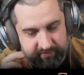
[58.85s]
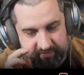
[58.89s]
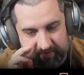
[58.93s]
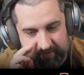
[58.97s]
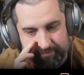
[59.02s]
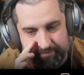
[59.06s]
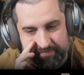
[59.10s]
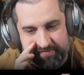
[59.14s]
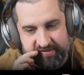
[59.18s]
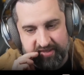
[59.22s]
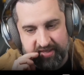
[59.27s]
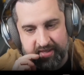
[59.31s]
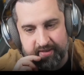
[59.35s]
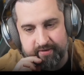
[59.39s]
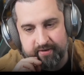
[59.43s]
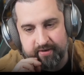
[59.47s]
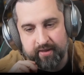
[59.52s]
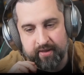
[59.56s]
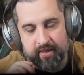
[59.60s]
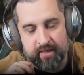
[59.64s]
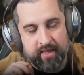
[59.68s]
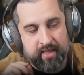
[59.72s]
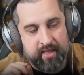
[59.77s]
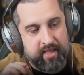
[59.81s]
Tim said,
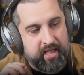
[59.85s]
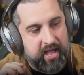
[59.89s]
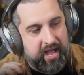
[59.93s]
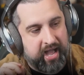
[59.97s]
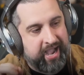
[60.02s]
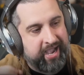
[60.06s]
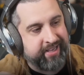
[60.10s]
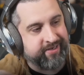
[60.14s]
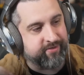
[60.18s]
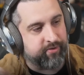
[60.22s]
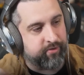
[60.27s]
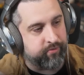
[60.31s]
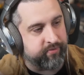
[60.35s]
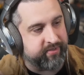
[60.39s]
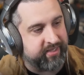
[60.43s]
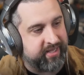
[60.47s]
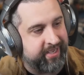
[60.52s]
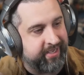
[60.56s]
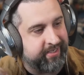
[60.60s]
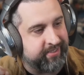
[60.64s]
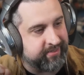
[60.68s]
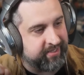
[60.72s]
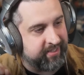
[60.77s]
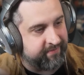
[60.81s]
I don't
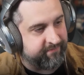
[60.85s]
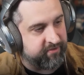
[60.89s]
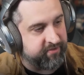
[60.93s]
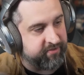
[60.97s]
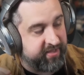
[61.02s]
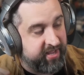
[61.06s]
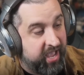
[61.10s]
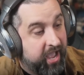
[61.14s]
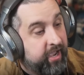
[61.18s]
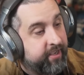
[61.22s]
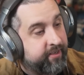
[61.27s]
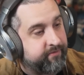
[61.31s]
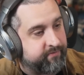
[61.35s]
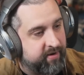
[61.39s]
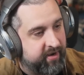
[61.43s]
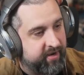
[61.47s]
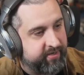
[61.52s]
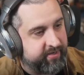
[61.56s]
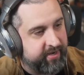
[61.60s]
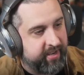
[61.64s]
like level 9 right